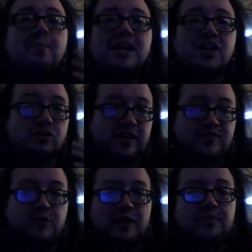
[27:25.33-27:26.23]
bigger
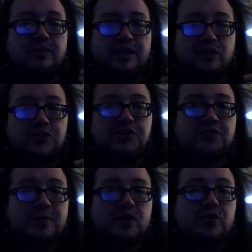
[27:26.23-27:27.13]
left-wing political
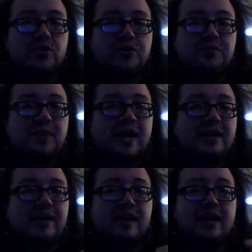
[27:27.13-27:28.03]
streamer who'd
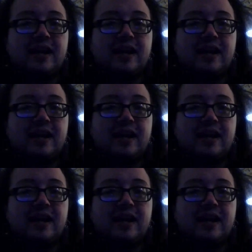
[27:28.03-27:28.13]
been